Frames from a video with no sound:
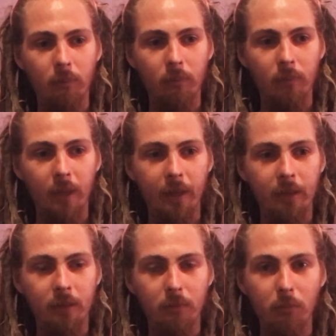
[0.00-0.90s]

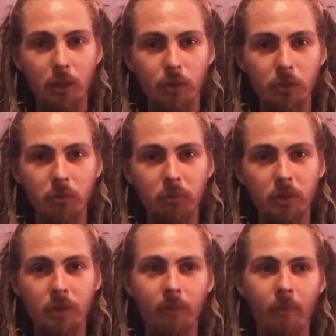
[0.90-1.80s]
like
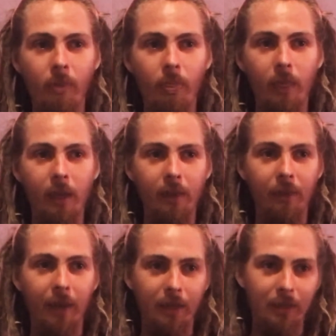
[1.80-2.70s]
mushrooms, in
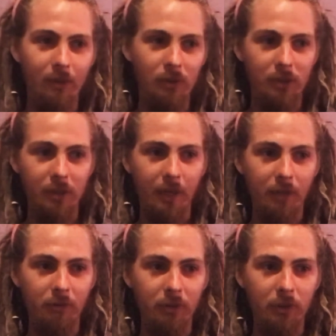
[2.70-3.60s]
that I was just kind
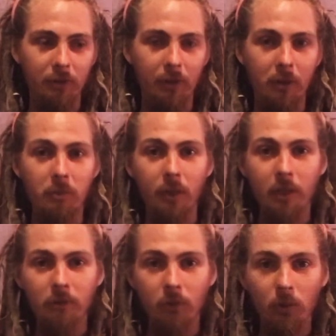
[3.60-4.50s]
of feeling very
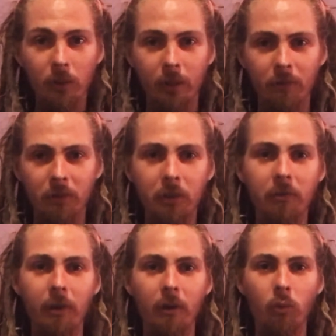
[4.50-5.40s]
playful and feeling
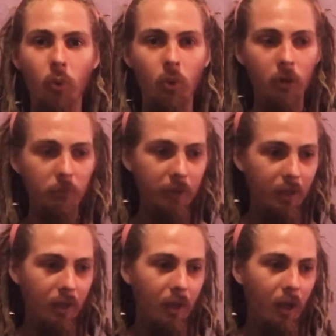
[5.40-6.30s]
very warm,
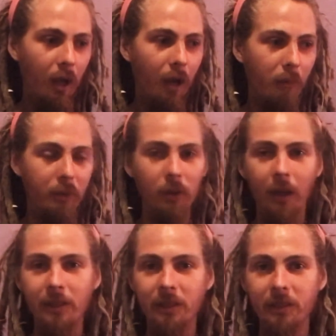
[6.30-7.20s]
and a
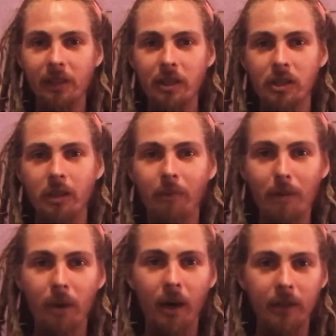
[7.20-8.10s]
lot of sensation in my
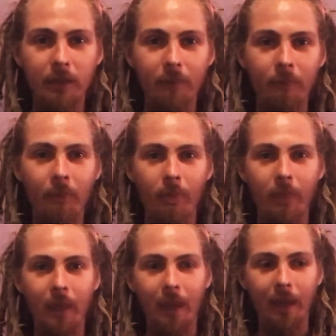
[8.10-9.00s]
body,
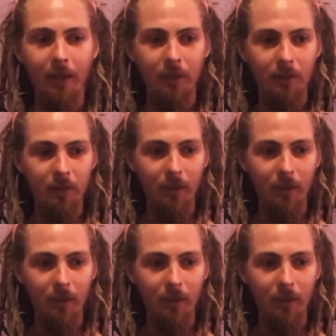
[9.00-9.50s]
and